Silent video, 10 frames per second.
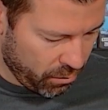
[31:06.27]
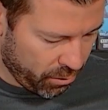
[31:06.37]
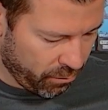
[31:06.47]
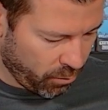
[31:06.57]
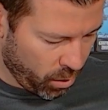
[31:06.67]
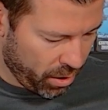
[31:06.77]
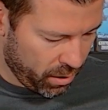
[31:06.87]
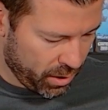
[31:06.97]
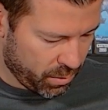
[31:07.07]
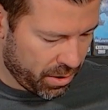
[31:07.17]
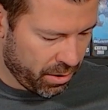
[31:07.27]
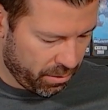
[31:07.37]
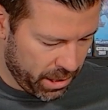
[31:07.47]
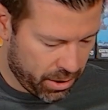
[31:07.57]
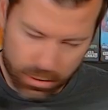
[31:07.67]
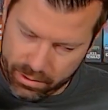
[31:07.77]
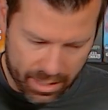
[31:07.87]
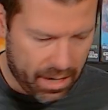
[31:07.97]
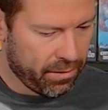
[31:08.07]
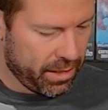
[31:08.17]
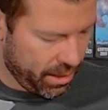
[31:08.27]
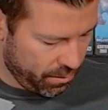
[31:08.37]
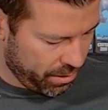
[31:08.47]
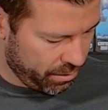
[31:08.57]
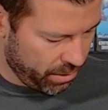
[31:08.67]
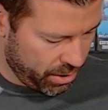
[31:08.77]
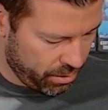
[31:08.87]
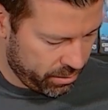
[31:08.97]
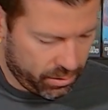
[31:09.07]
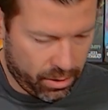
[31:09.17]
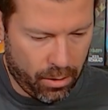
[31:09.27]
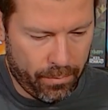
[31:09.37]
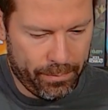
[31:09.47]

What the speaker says: for $4 within 3 turns. I definitely did it within 3 turns, so